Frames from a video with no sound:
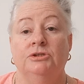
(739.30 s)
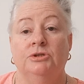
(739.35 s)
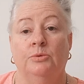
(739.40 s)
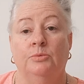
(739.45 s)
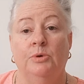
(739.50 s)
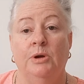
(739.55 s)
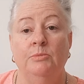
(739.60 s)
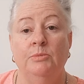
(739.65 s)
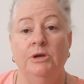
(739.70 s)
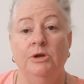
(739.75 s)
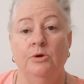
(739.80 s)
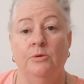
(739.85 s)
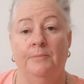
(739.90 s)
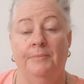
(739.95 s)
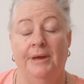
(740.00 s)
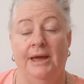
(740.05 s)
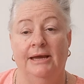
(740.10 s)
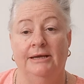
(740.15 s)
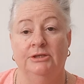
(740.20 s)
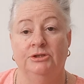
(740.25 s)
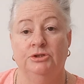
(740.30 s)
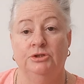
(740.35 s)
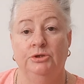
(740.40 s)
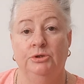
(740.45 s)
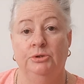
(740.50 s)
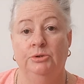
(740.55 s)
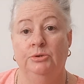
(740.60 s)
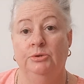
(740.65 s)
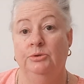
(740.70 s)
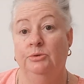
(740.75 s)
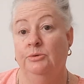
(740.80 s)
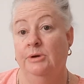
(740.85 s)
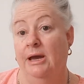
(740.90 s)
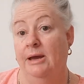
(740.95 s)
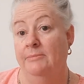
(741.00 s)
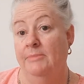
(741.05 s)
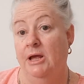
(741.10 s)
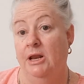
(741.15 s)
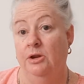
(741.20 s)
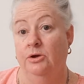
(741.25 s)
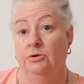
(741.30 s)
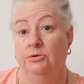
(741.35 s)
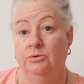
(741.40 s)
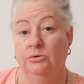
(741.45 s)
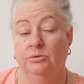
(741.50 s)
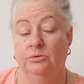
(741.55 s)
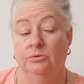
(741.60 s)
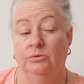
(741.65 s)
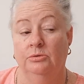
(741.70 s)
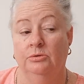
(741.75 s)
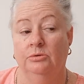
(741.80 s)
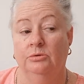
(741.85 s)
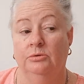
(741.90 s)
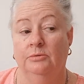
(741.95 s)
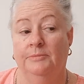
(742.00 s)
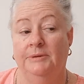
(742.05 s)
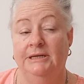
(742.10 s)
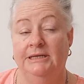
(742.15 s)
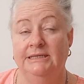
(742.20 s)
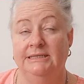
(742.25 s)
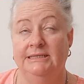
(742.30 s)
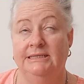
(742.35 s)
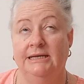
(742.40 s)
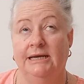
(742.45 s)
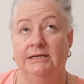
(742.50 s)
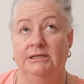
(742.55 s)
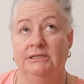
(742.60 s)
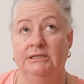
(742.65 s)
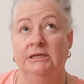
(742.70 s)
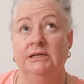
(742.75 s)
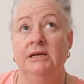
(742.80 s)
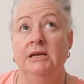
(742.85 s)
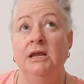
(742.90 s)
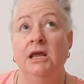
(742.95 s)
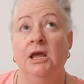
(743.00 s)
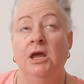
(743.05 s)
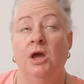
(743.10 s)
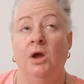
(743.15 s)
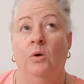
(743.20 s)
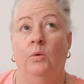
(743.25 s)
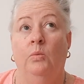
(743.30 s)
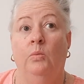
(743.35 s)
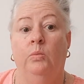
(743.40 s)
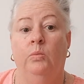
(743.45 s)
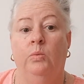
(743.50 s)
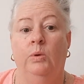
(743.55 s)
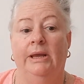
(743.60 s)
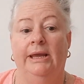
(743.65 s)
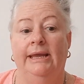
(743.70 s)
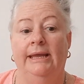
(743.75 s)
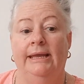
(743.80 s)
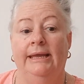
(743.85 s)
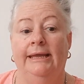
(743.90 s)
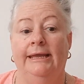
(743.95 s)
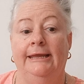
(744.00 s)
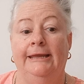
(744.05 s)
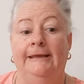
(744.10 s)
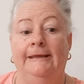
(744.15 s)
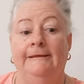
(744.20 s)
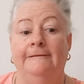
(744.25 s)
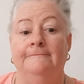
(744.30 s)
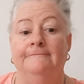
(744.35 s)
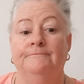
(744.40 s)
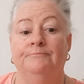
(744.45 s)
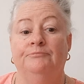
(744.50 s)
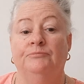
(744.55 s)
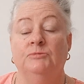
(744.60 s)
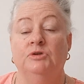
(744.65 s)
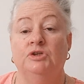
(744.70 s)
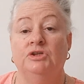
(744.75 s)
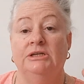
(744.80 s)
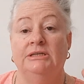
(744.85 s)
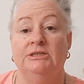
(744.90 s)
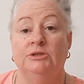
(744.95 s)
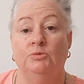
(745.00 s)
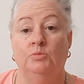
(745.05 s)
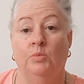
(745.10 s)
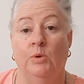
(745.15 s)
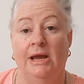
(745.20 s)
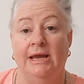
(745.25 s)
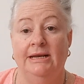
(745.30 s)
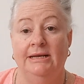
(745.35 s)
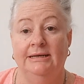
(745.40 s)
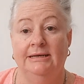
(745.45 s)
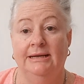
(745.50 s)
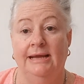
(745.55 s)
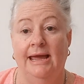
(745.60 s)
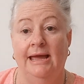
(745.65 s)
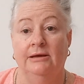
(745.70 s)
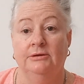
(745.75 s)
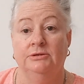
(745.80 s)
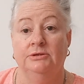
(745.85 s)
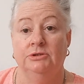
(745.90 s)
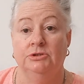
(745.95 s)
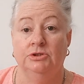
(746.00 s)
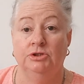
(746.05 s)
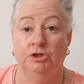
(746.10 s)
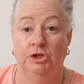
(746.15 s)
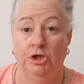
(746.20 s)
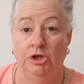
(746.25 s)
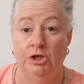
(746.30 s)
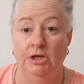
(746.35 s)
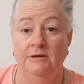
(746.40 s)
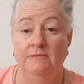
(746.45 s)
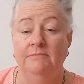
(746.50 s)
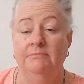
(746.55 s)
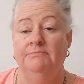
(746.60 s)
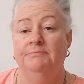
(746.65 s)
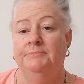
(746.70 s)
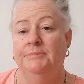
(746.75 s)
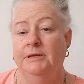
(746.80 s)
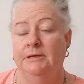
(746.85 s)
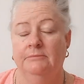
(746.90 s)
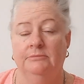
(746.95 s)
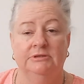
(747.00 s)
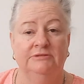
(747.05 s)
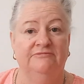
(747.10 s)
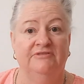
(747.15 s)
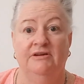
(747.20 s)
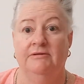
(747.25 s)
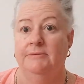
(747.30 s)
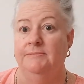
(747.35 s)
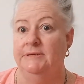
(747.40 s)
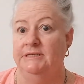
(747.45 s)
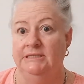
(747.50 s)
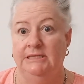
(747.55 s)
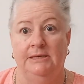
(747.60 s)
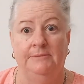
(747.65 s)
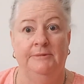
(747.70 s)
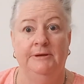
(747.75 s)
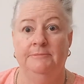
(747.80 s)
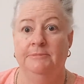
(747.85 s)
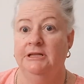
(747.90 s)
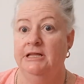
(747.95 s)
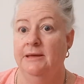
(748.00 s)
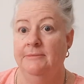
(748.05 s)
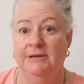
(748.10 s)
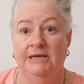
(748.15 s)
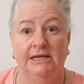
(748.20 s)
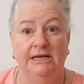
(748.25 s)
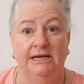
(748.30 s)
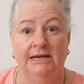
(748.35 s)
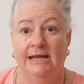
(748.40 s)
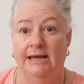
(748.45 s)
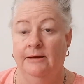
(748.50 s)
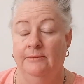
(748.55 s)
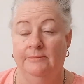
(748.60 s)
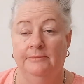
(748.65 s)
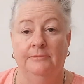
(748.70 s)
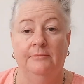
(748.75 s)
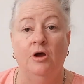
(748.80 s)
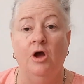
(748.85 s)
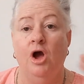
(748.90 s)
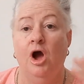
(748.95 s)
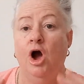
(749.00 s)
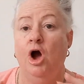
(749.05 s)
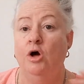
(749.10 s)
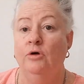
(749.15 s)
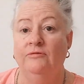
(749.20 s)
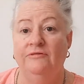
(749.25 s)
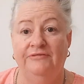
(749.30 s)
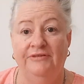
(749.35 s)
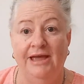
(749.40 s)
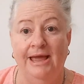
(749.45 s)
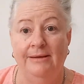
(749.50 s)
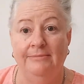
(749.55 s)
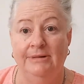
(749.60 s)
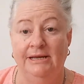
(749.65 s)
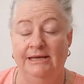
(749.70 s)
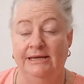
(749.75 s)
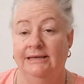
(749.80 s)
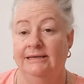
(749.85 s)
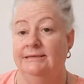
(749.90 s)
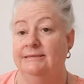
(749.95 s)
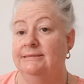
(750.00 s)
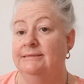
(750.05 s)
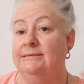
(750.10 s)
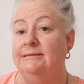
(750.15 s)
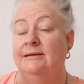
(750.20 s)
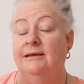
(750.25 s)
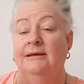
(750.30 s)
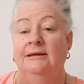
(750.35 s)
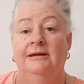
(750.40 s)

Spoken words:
when we got back to my local police station, we just waited our turn. It was very busy. People coming in and out, whole families.